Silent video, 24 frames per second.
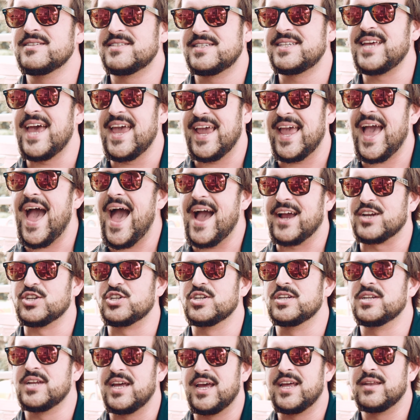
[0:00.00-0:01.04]
take
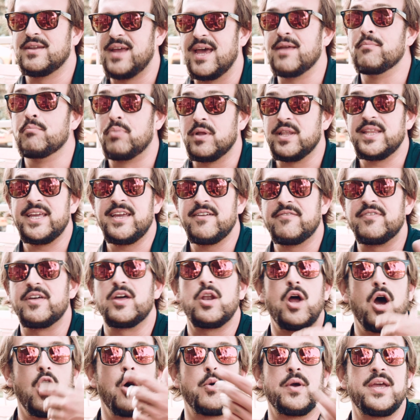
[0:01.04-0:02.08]
action and believe
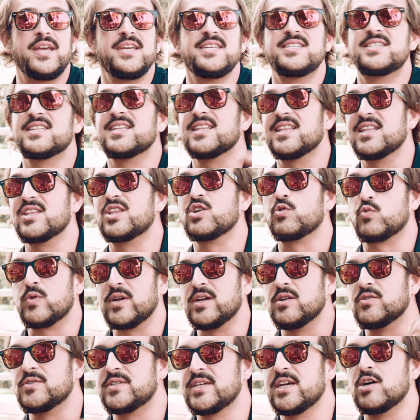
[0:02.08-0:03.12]
that, oh, he's the
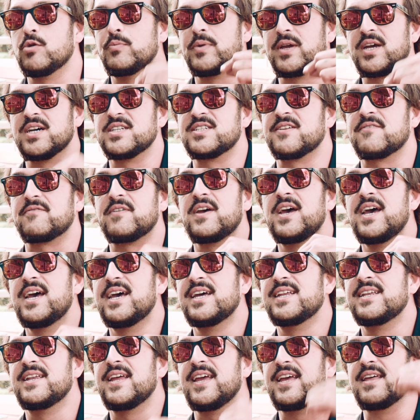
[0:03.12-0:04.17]
real deal, because if
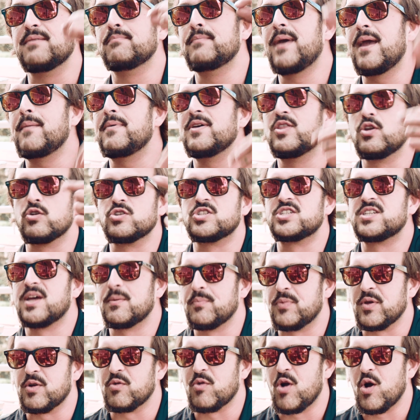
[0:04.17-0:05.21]
maybe there's
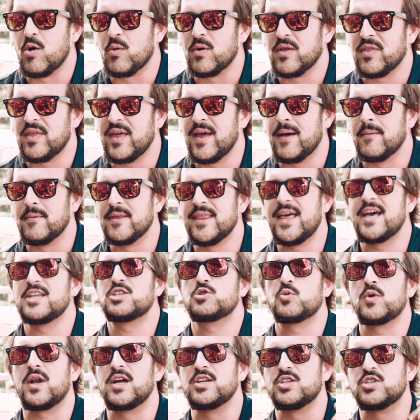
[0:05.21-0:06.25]
something wrong with him. And
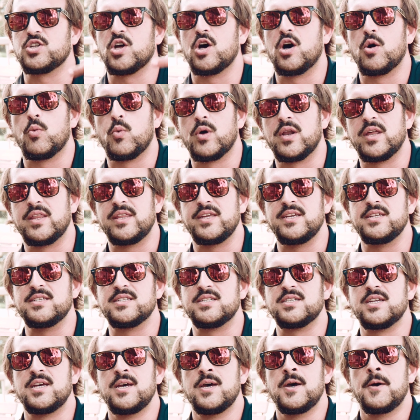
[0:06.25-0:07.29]
that's what I saw at one of
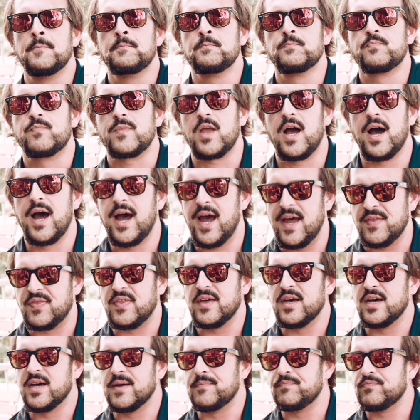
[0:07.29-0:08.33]
these, at
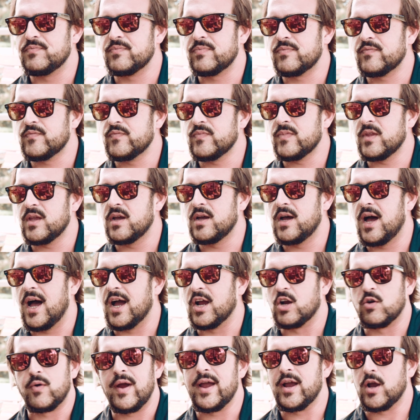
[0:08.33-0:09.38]
the
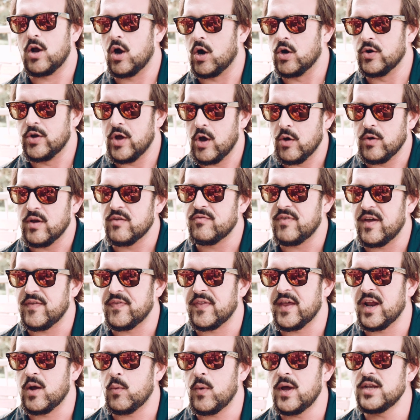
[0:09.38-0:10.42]
Grant Cardone
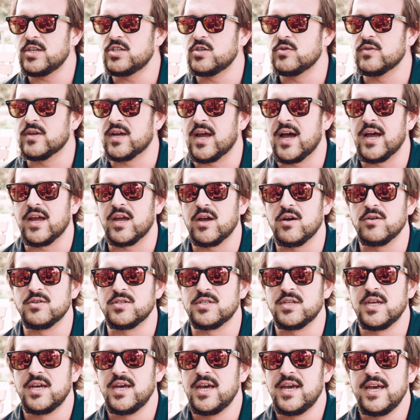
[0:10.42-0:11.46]
event that I went to. The guy
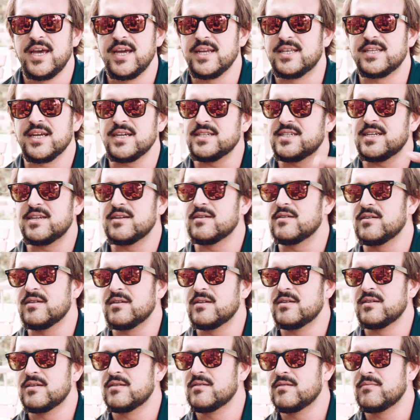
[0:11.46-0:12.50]
goes, it doesn't
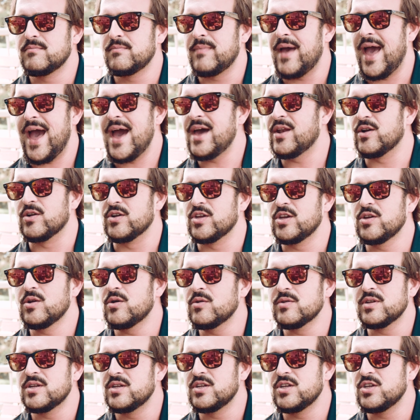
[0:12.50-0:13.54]
matter.
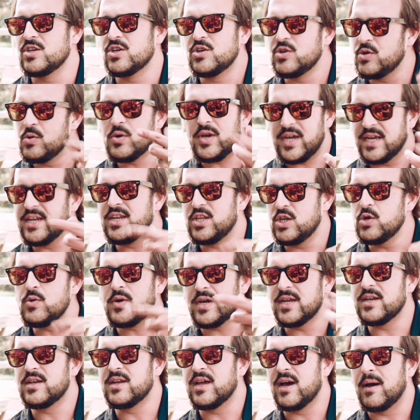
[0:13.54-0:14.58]
You
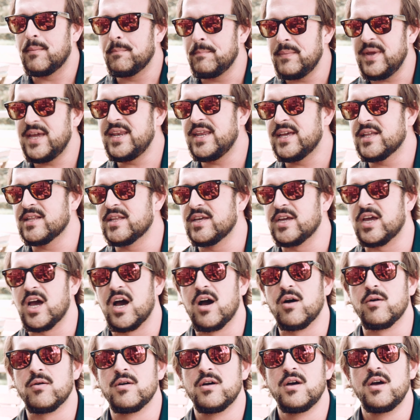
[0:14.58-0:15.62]
can immediately
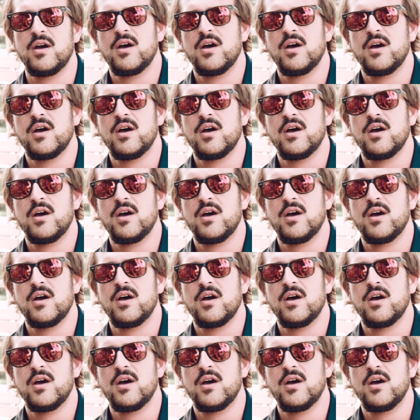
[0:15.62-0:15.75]
go,